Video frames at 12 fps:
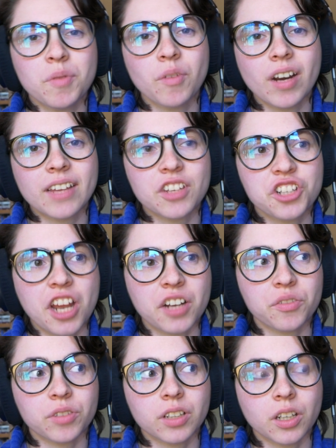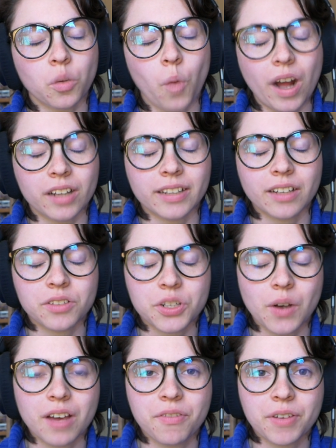been running this channel for a little while now,
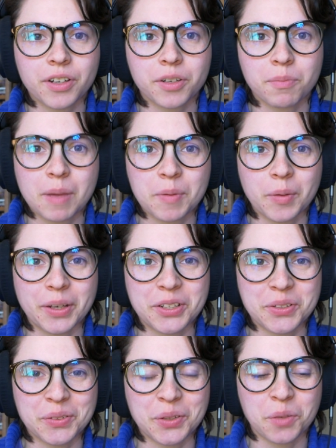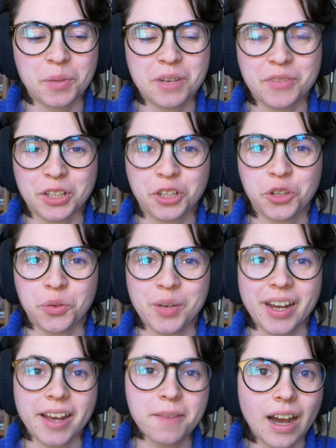so I figured maybe we could do a little bit of a
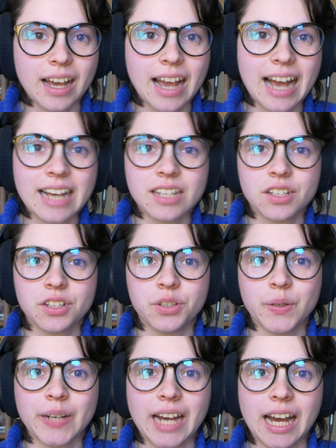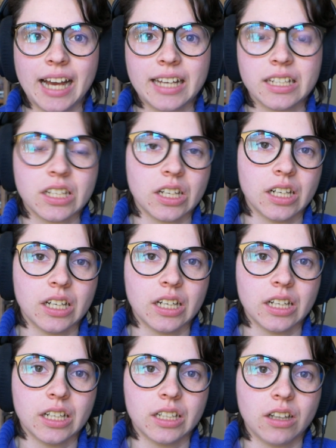Q&A. I asked you guys
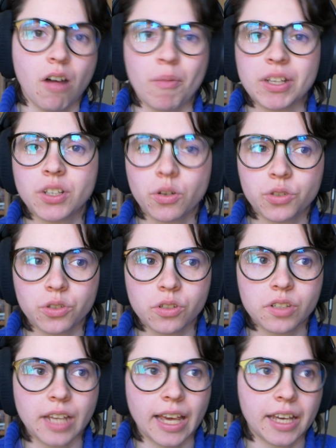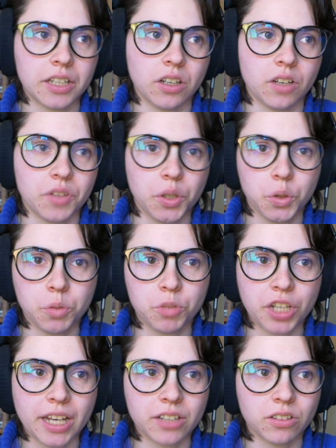on all my socials and on the YouTube
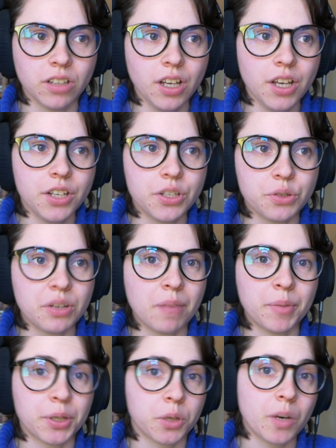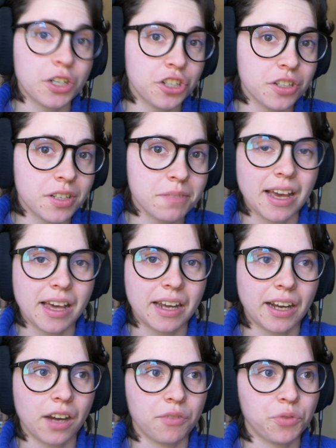channel to send me your questions,
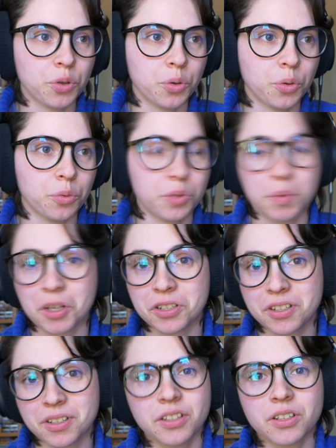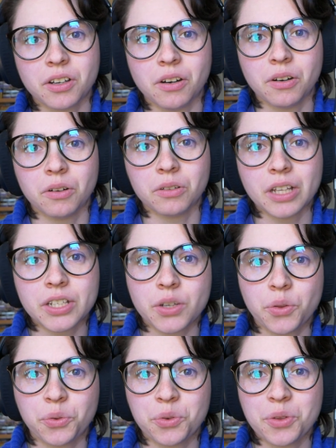and I got a few responses. So let's
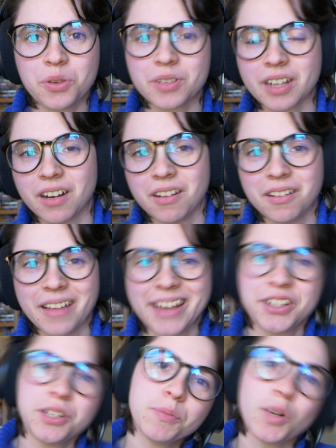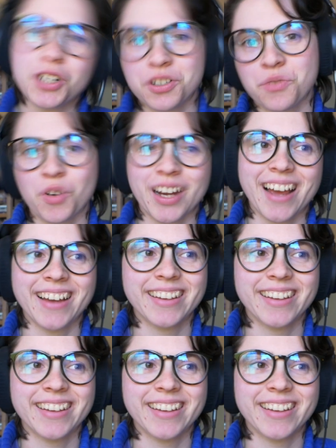go through those and I'll answer some questions for you.